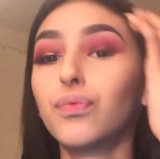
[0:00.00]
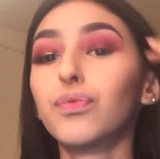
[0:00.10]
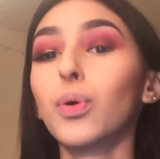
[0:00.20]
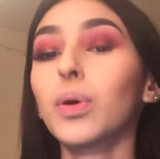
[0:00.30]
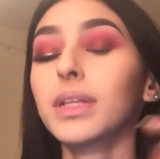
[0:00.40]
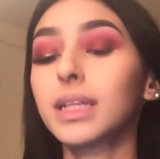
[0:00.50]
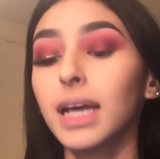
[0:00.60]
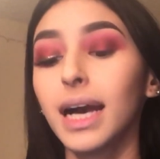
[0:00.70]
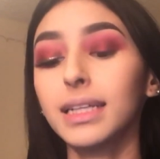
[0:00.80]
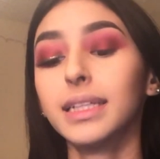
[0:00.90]
For the
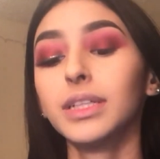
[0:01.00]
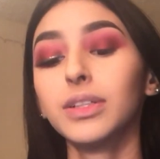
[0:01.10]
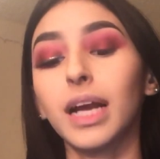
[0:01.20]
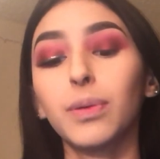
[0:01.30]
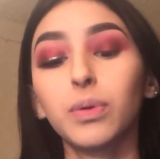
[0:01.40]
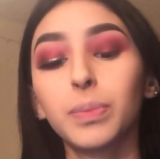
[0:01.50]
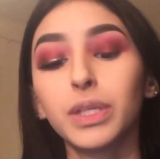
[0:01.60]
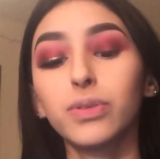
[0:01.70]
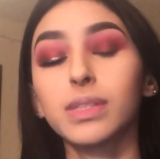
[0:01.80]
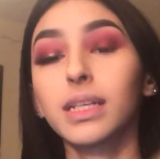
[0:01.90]
eyeliner, I will be
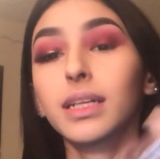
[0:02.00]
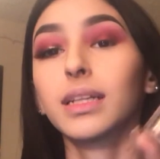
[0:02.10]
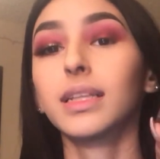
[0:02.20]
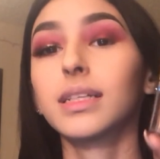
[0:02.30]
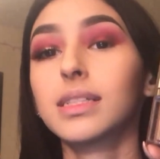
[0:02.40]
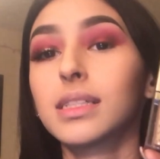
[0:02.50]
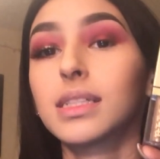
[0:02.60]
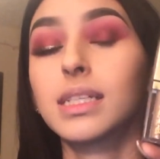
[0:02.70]
using this